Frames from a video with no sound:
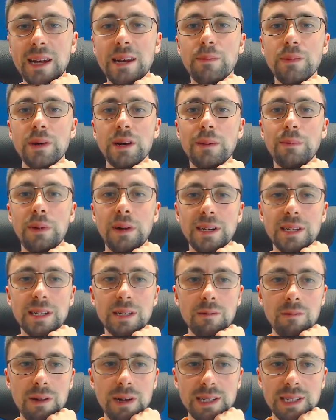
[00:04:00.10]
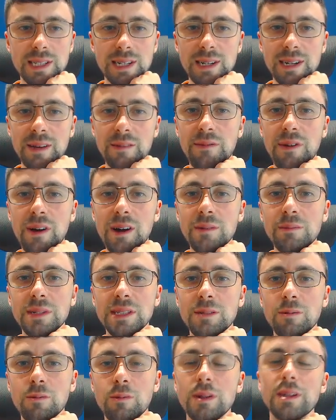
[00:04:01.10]
up in a place where it's like
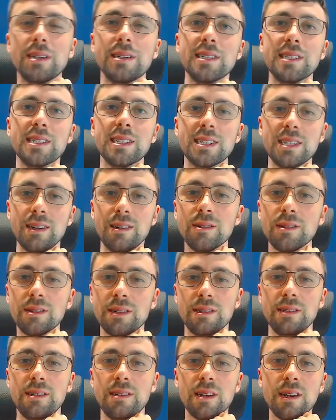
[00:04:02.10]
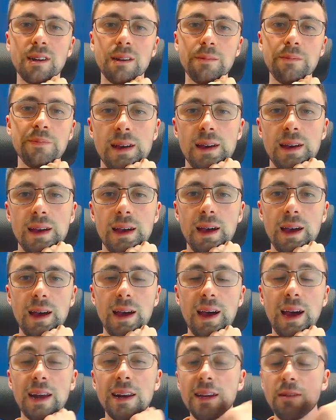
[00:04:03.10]
Feynman's willingness to look dumb.
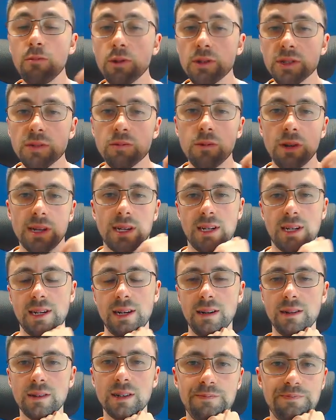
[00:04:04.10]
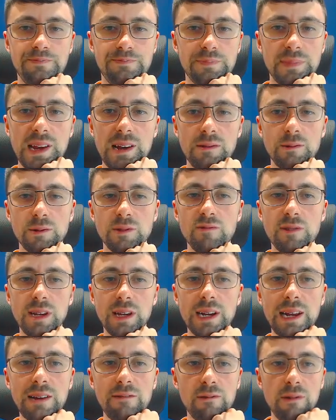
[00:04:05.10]
Uh, and he was willing to look dumb. Now, he was really
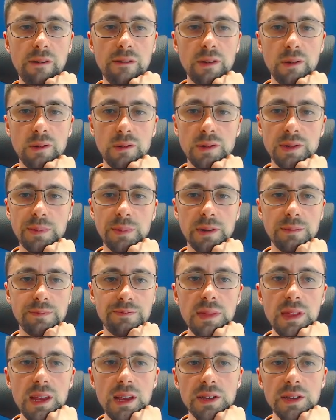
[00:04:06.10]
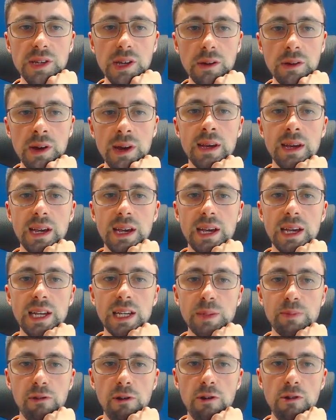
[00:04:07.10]
clever, of course, but so
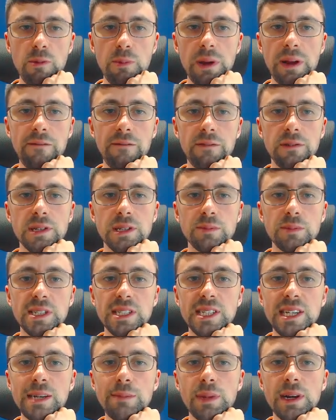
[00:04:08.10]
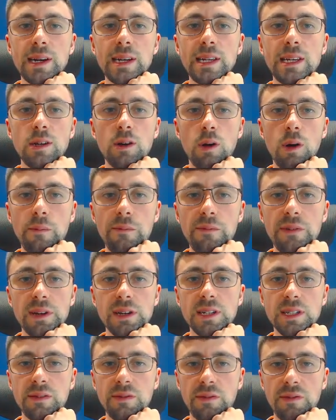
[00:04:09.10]
he's probing for some seemingly
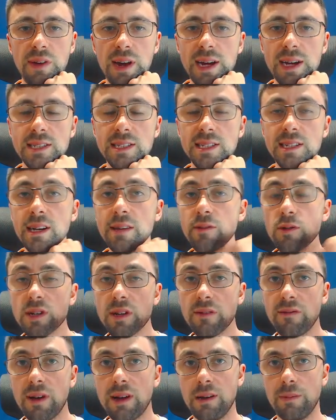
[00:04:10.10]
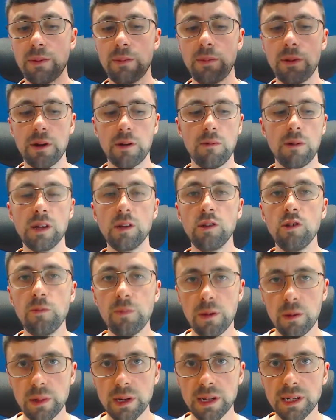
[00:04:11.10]
obvious facts. And if you're a developer, by the way, you've
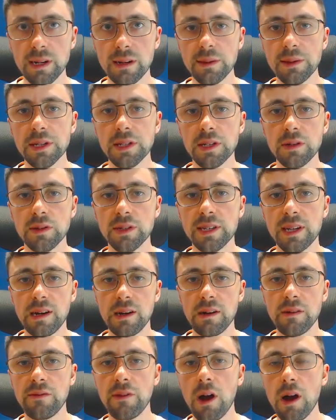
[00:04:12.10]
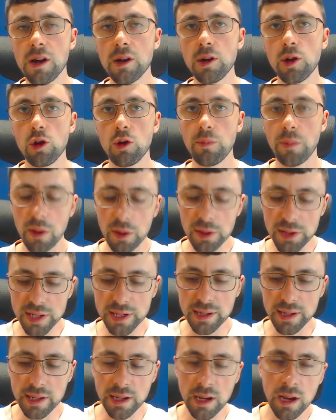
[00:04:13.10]
probably done this yourself. I know
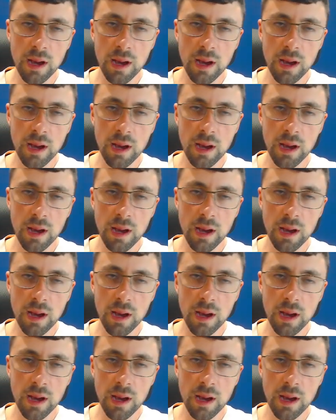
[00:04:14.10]
personally,